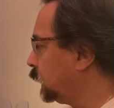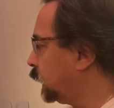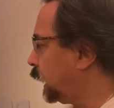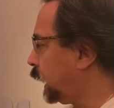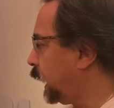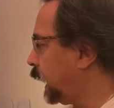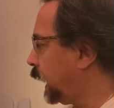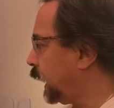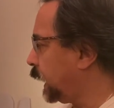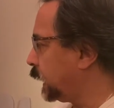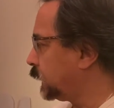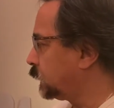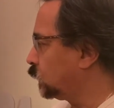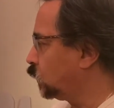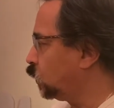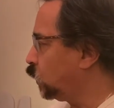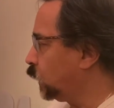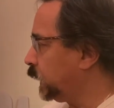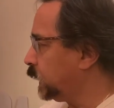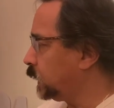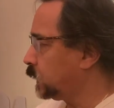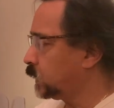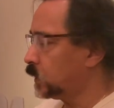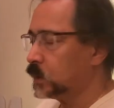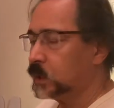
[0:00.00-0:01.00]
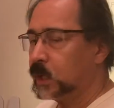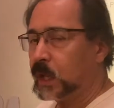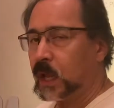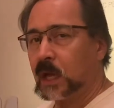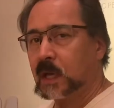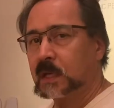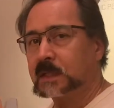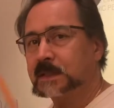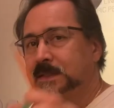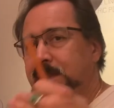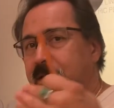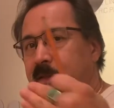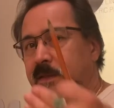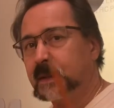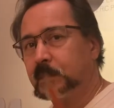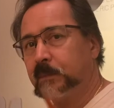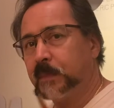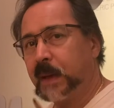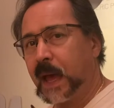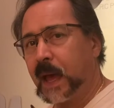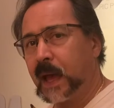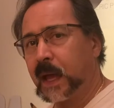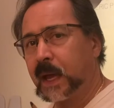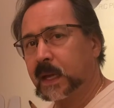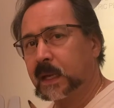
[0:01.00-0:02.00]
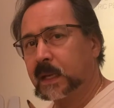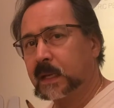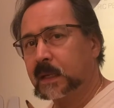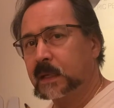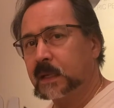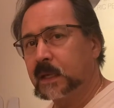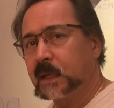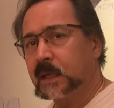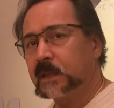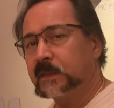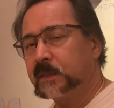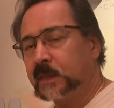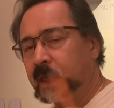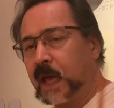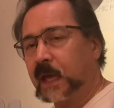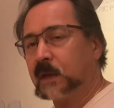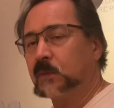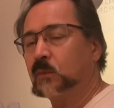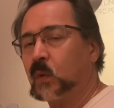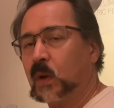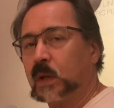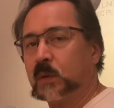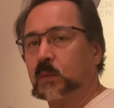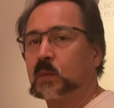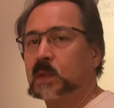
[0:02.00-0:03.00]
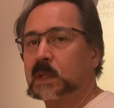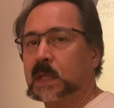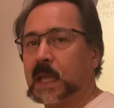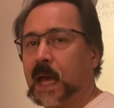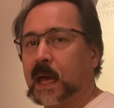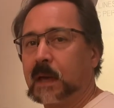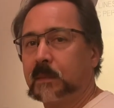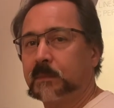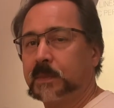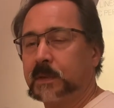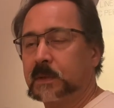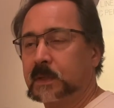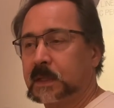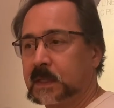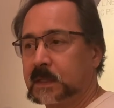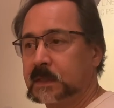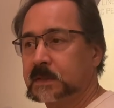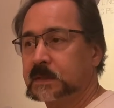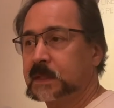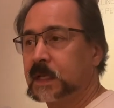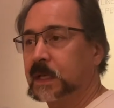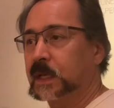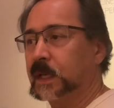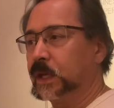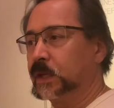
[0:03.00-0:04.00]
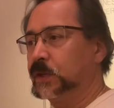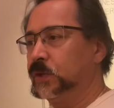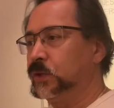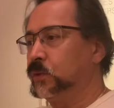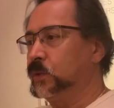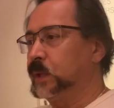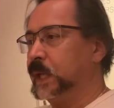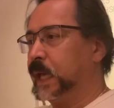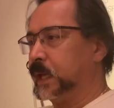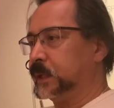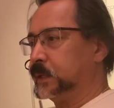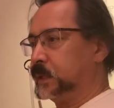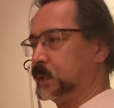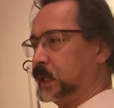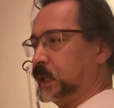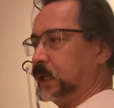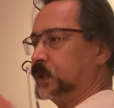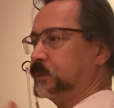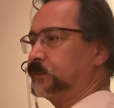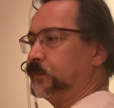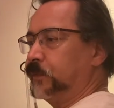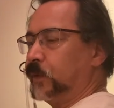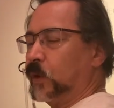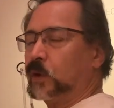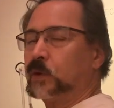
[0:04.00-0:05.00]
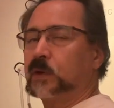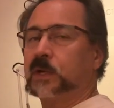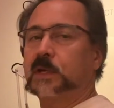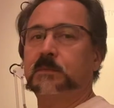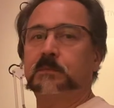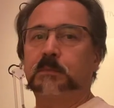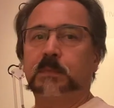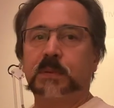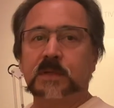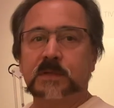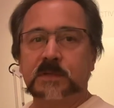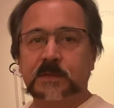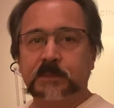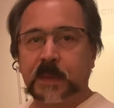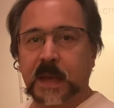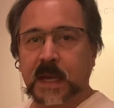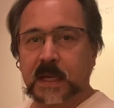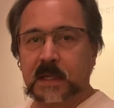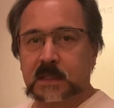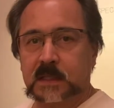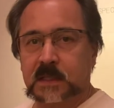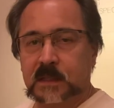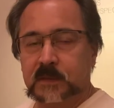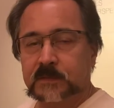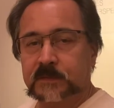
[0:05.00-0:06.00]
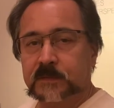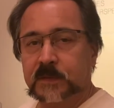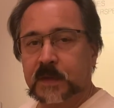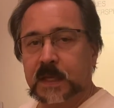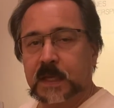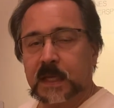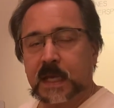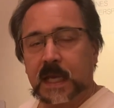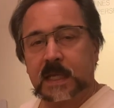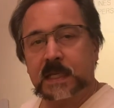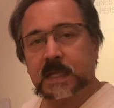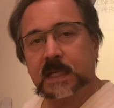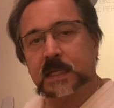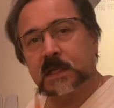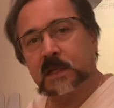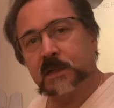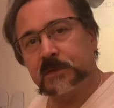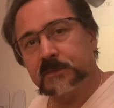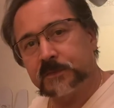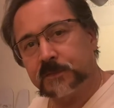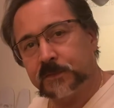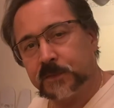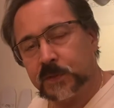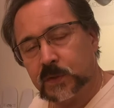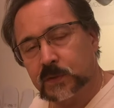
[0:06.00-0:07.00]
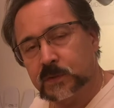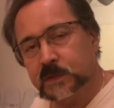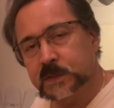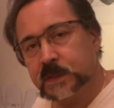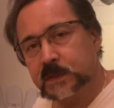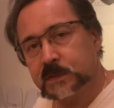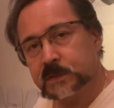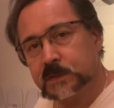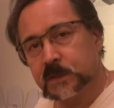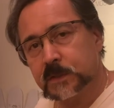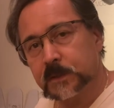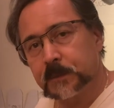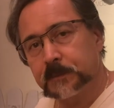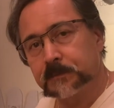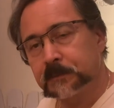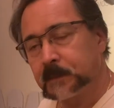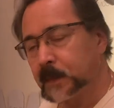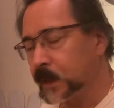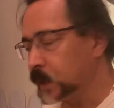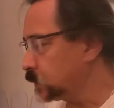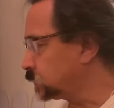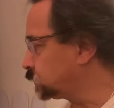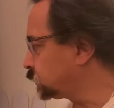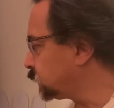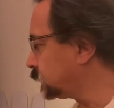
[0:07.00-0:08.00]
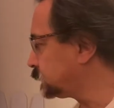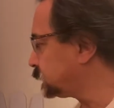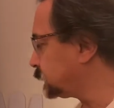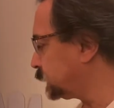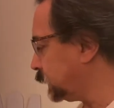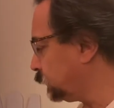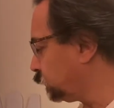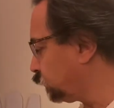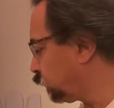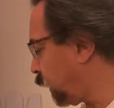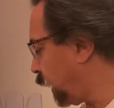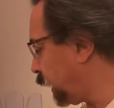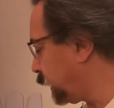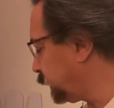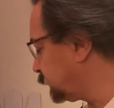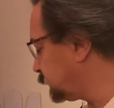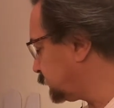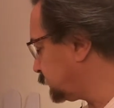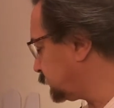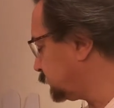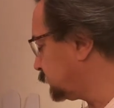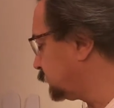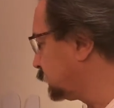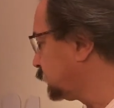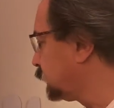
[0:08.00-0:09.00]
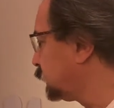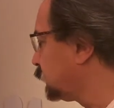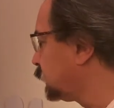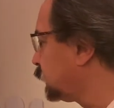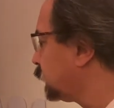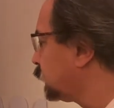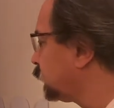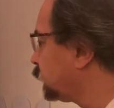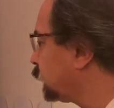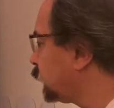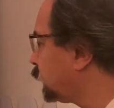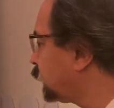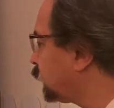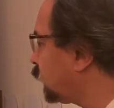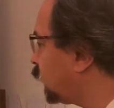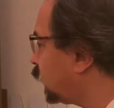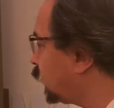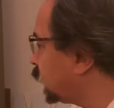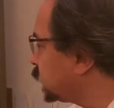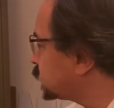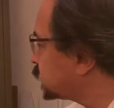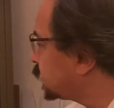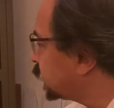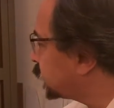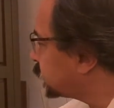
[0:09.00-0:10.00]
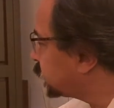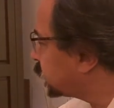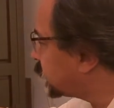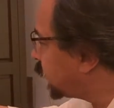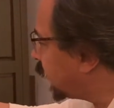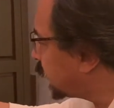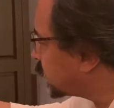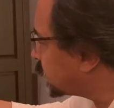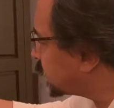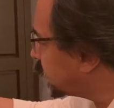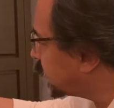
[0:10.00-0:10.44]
and weaker lines in the back, then what will happen is you get inverted perspective and it confuses you. Just erase the lines that are not